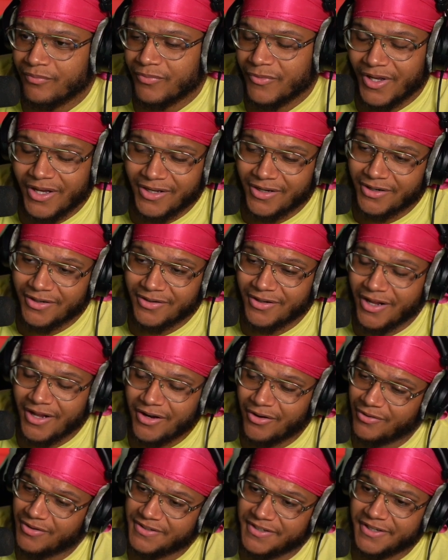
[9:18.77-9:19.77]
And I
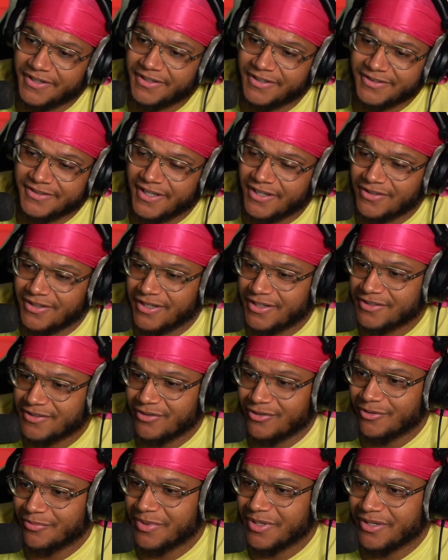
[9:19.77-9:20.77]
know this ending sounds like it's going
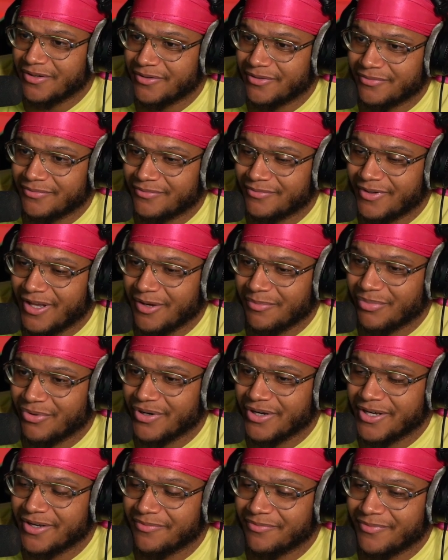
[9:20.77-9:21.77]
to be like
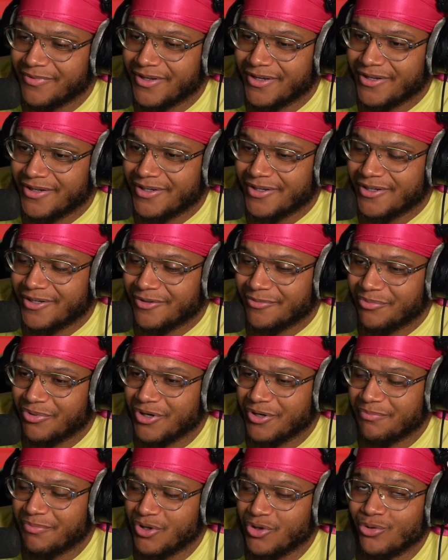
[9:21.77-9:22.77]
pretty
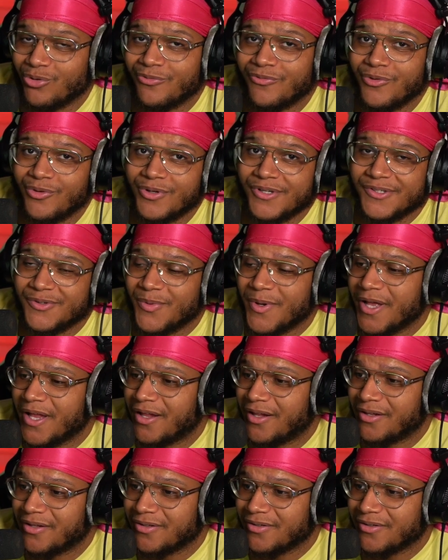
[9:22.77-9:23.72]
beautiful as well.